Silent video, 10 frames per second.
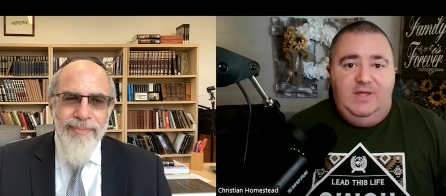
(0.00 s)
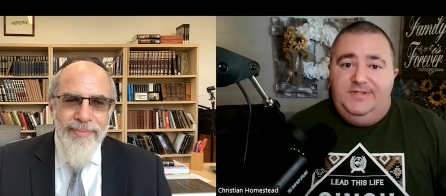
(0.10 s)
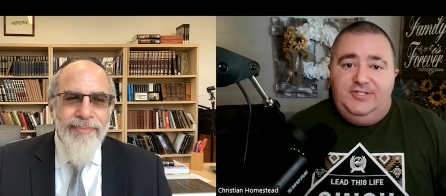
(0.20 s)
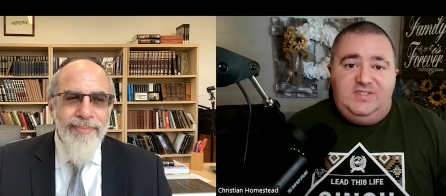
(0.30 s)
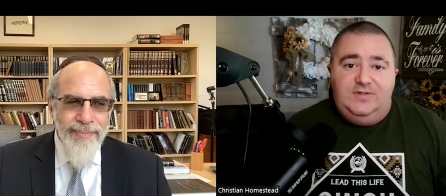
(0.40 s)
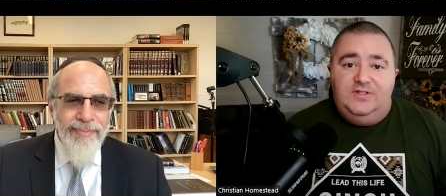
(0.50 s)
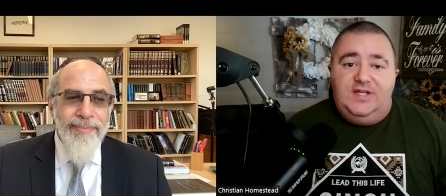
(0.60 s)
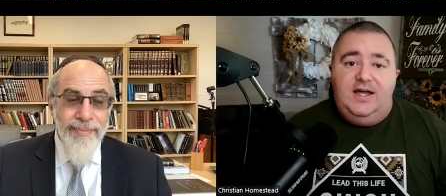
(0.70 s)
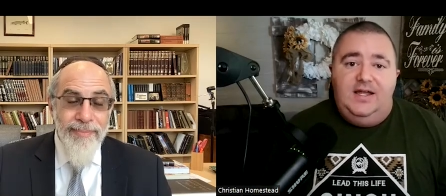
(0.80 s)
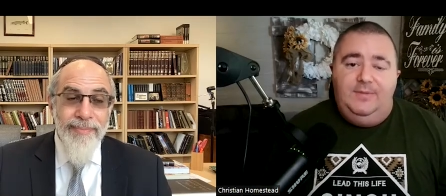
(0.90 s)
Speaker 1: maybe just through
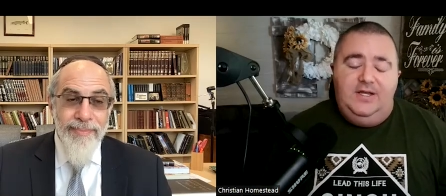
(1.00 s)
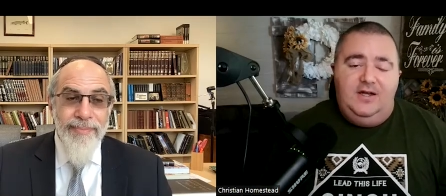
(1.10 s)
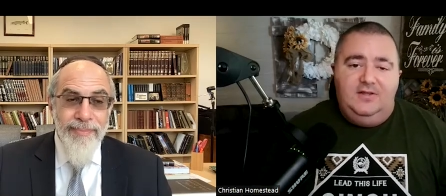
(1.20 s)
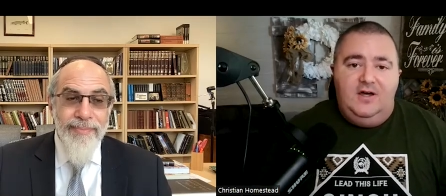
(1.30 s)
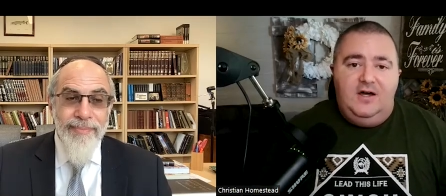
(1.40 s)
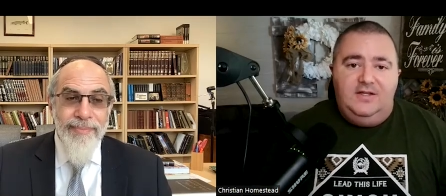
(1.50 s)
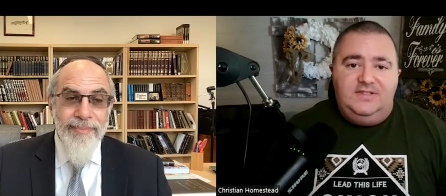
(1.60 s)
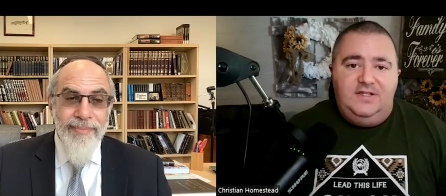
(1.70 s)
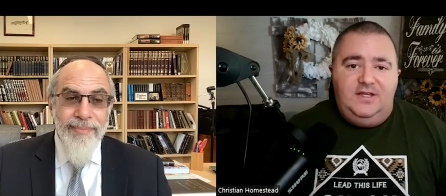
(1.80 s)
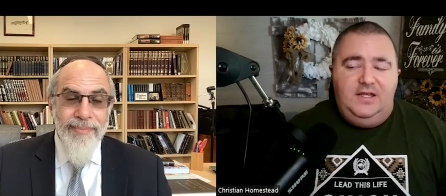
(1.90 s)
time it got
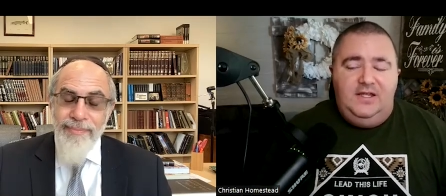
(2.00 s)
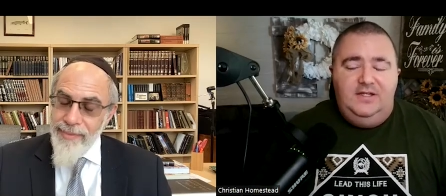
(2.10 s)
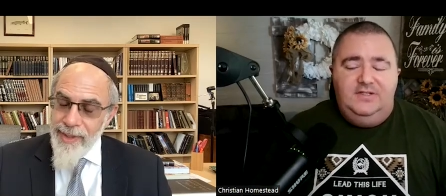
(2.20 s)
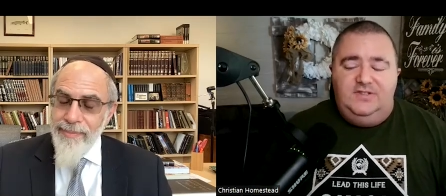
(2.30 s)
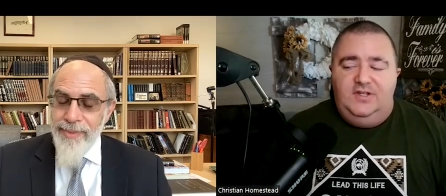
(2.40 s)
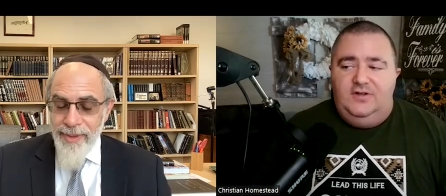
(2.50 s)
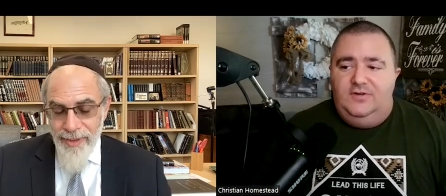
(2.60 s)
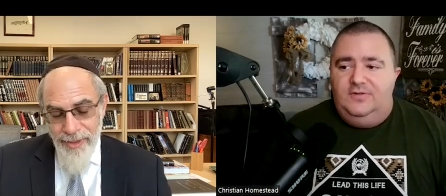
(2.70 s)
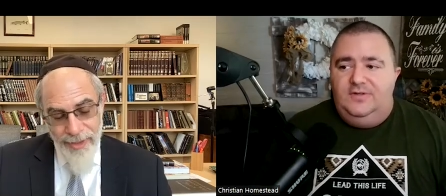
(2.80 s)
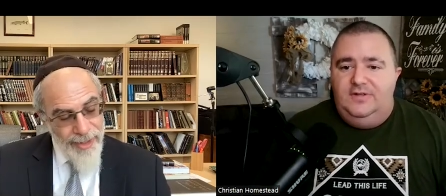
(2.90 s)
lost yeah so
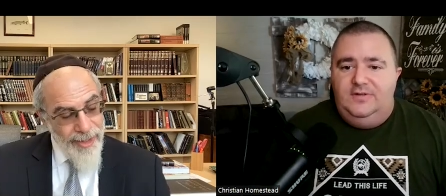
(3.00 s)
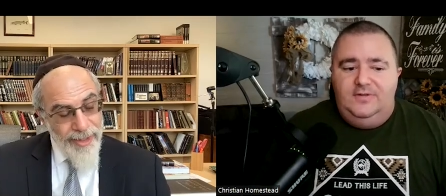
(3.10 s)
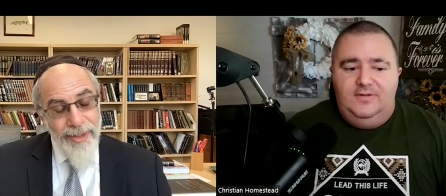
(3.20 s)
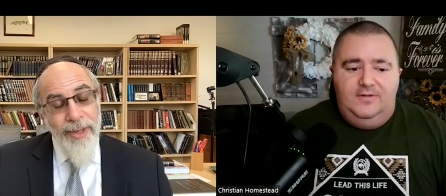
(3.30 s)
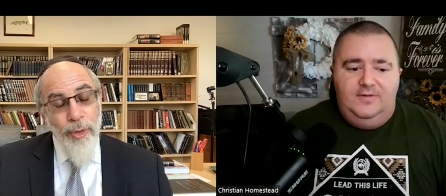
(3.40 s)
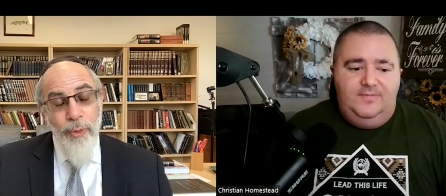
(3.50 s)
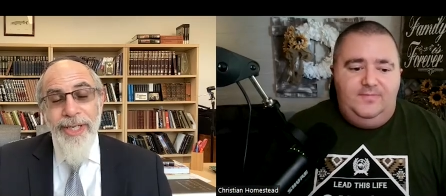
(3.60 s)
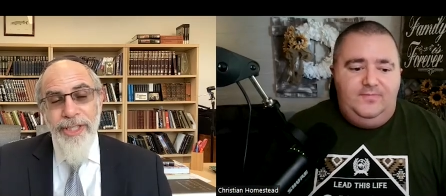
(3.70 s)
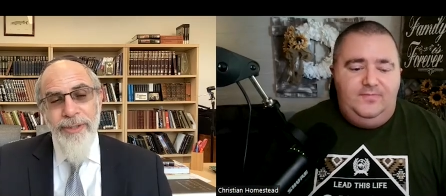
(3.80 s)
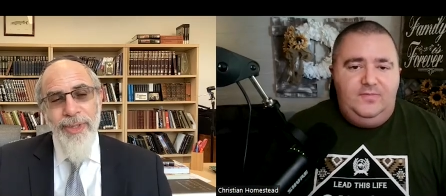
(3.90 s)
no,
Speaker 2: there are
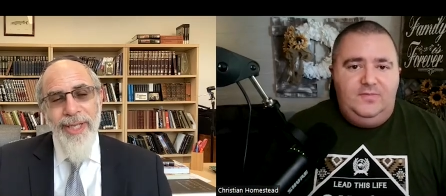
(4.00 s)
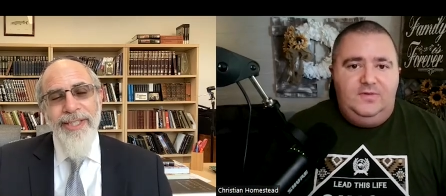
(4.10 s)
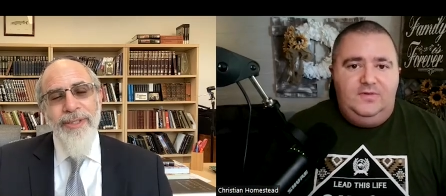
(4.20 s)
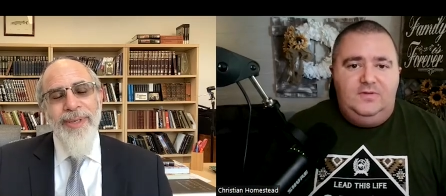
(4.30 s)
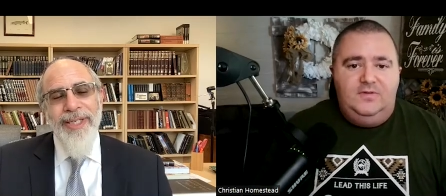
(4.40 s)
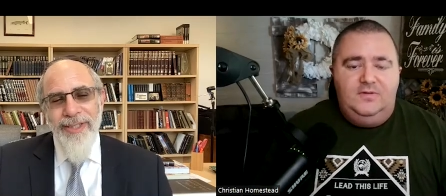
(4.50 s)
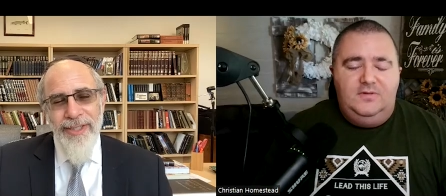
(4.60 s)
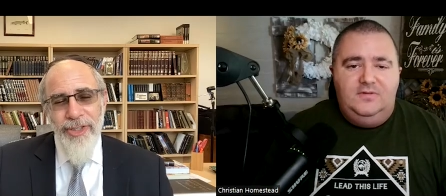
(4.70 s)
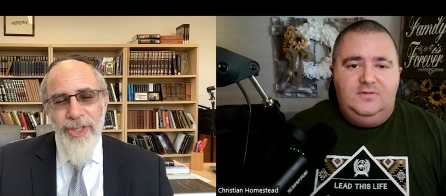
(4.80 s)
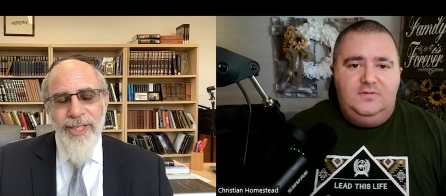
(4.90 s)
reasonable estimates that
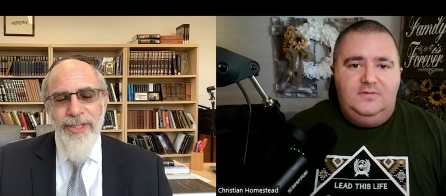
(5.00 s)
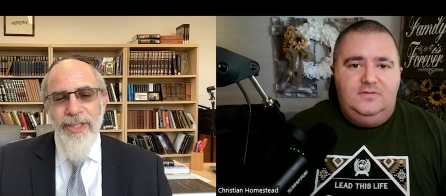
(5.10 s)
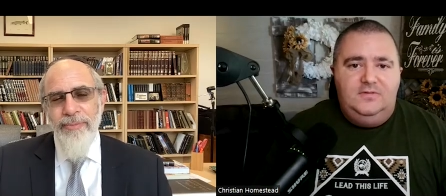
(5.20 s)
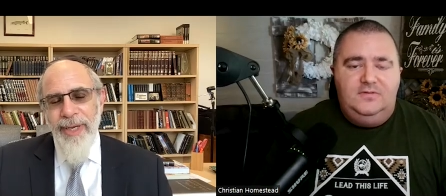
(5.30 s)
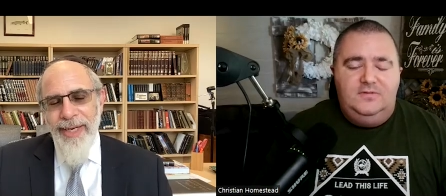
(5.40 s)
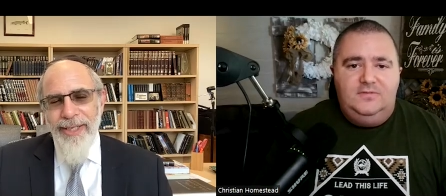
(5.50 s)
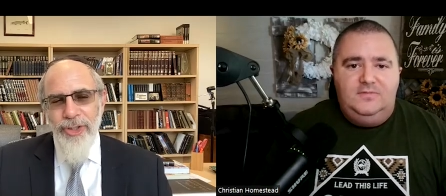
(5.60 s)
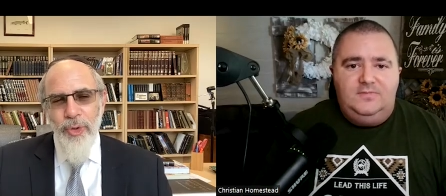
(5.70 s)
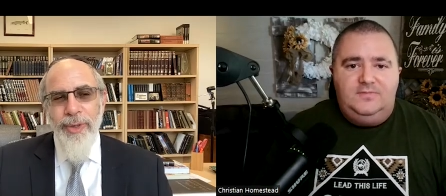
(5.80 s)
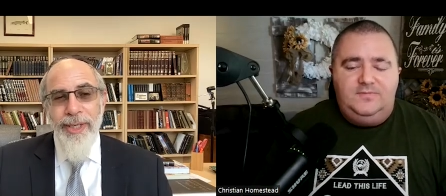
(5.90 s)
suggest as many as
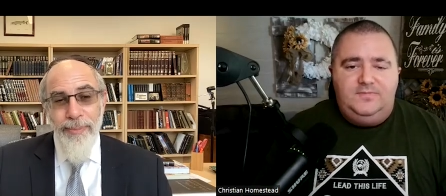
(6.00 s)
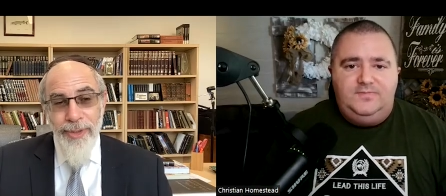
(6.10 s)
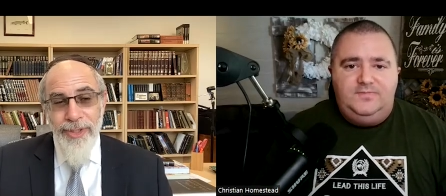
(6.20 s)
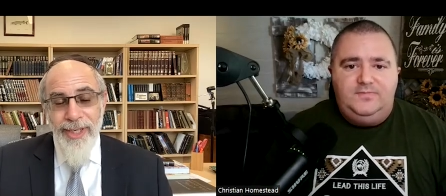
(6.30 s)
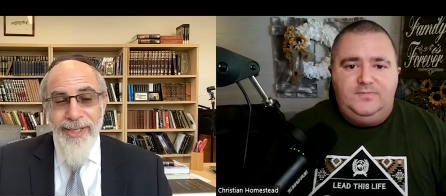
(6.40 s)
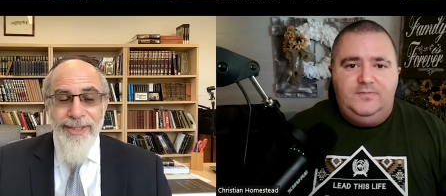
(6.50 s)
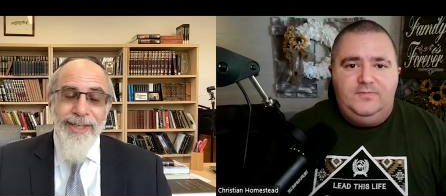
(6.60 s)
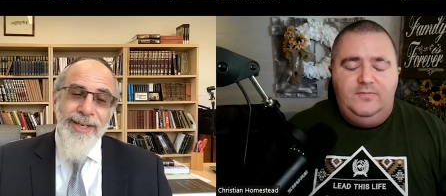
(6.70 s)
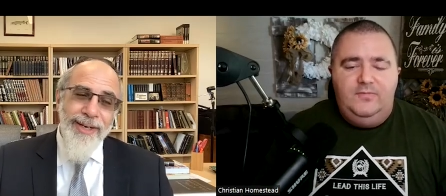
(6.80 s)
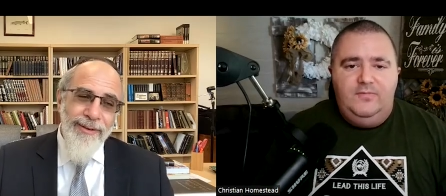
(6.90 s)
20%
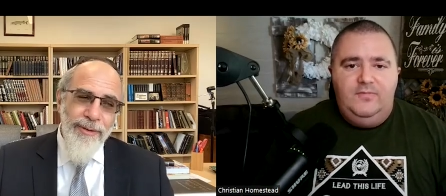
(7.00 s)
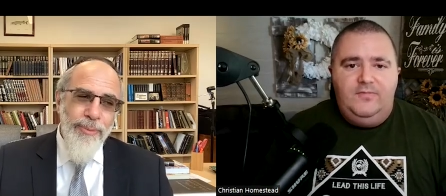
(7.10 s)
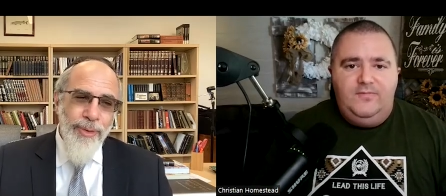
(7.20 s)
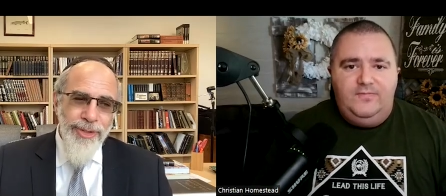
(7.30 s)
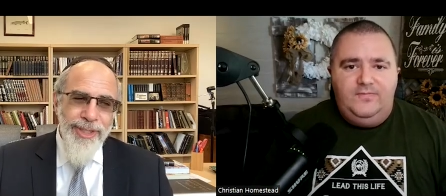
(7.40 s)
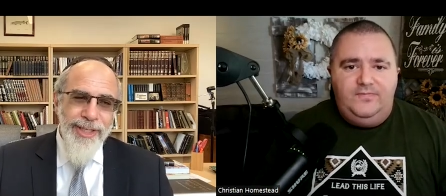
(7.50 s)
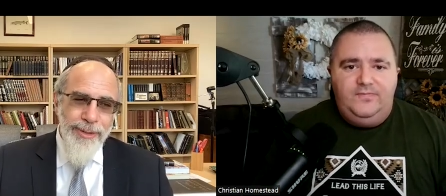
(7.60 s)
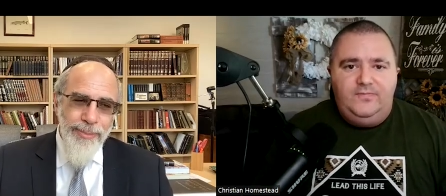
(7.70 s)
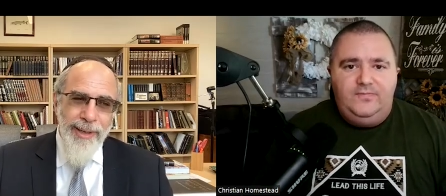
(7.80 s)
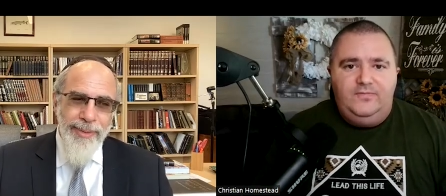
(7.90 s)
of the Portuguese
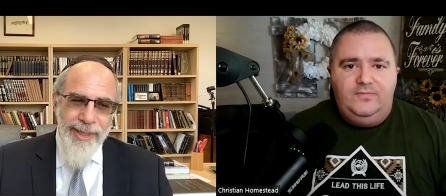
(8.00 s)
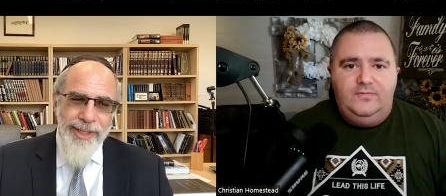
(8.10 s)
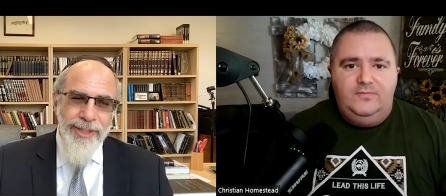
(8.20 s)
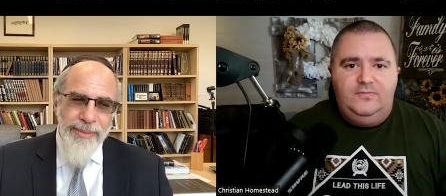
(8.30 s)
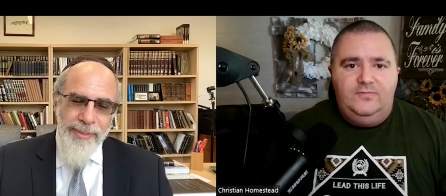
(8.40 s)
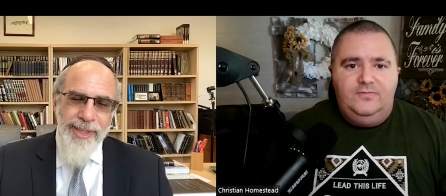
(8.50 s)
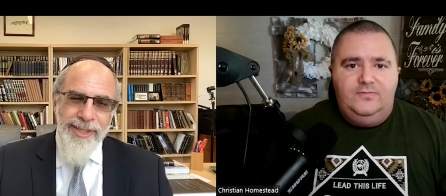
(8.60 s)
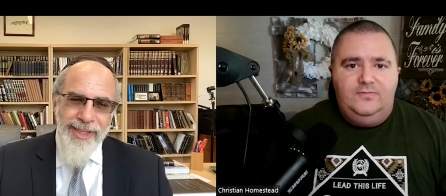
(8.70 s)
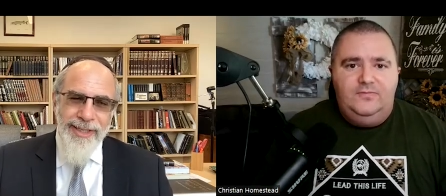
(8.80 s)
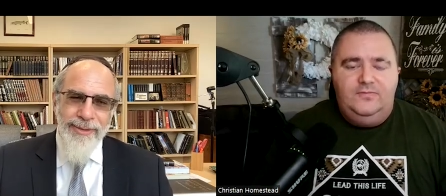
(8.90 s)
population may be
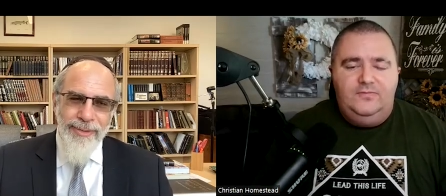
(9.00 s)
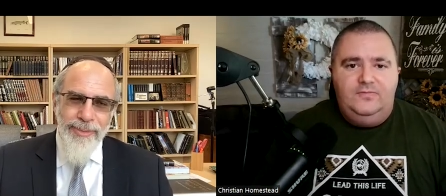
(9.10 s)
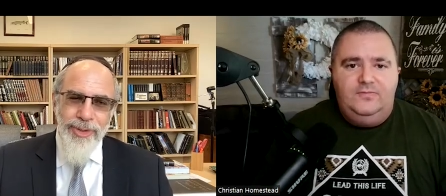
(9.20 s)
descended from